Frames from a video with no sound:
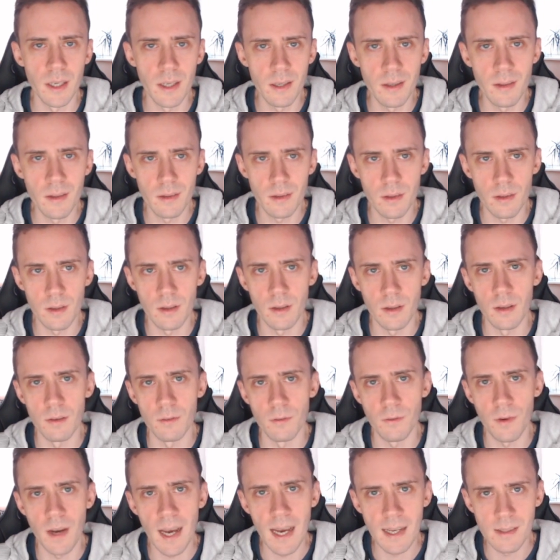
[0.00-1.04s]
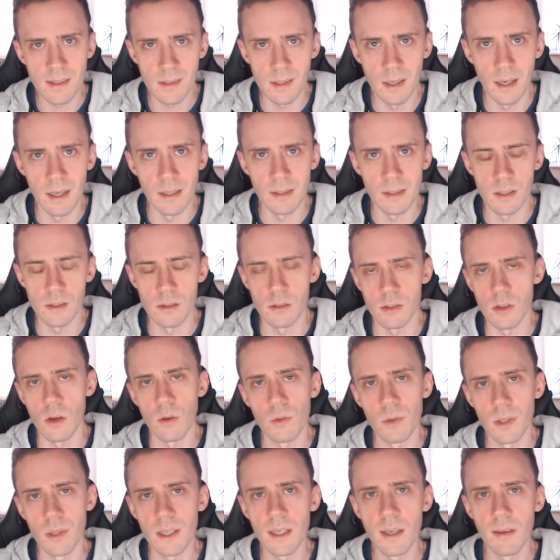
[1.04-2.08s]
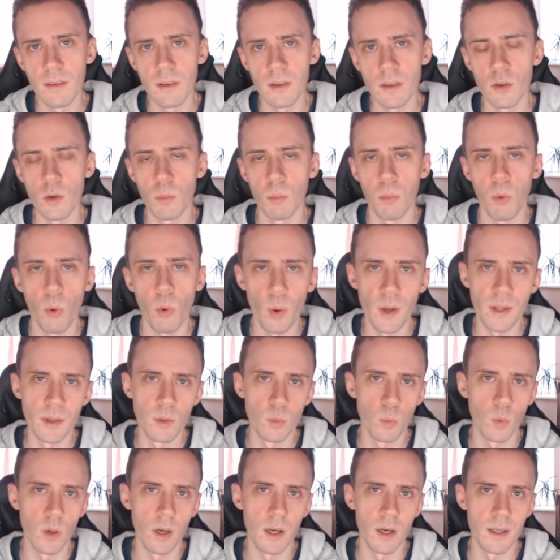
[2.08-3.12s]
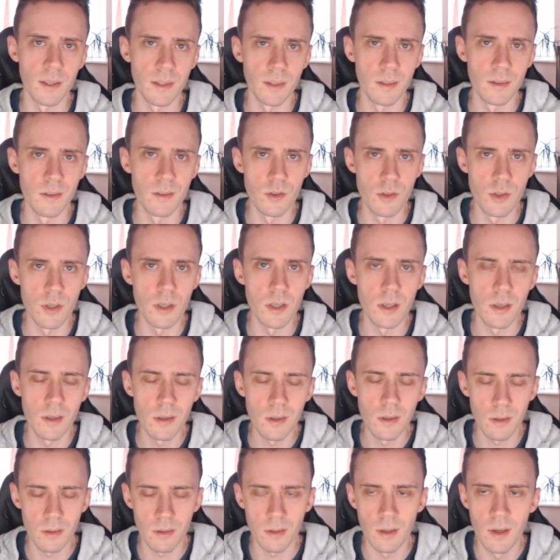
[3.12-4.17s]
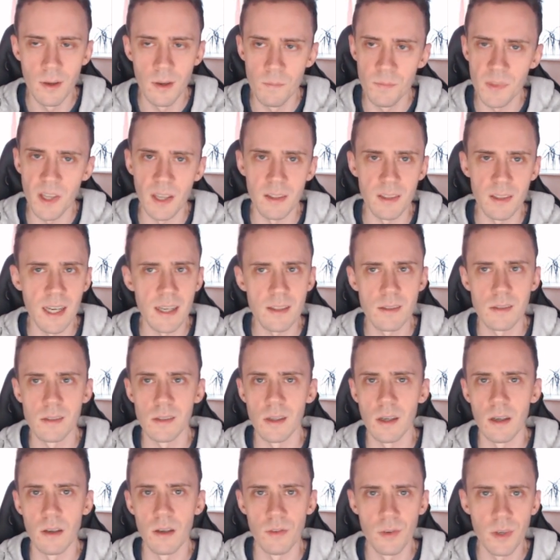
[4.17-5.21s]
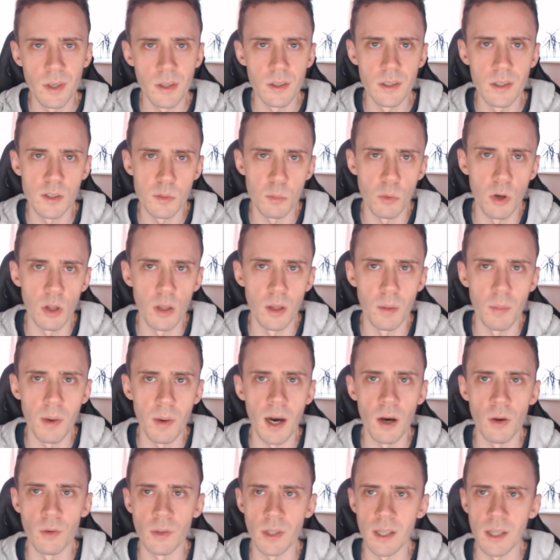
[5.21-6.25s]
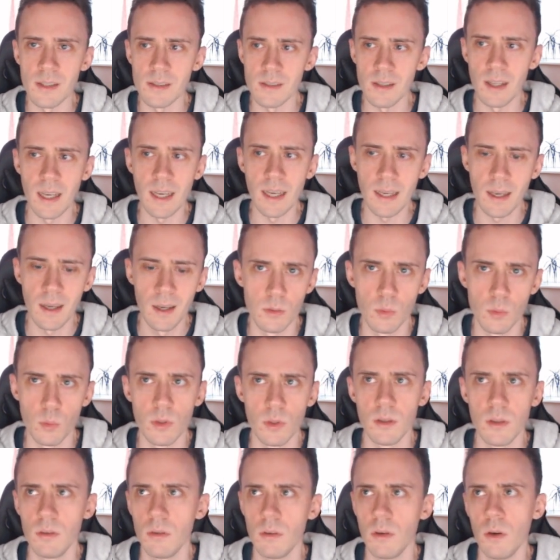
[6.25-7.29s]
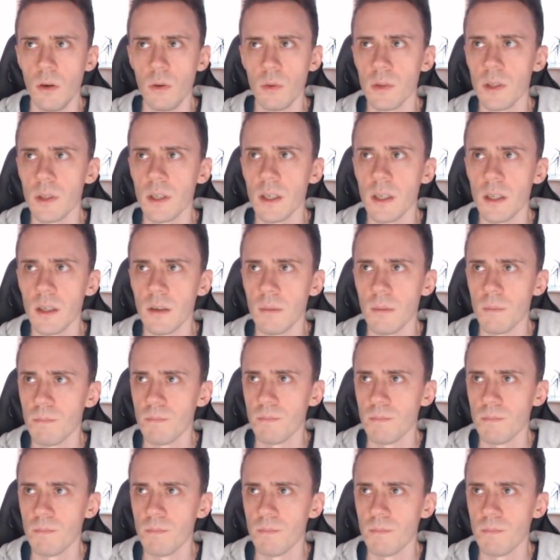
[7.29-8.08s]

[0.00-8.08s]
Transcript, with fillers: ETH uh, faucet is only giving you 0.1 G ETH, and that's a really small amount. That's like, will only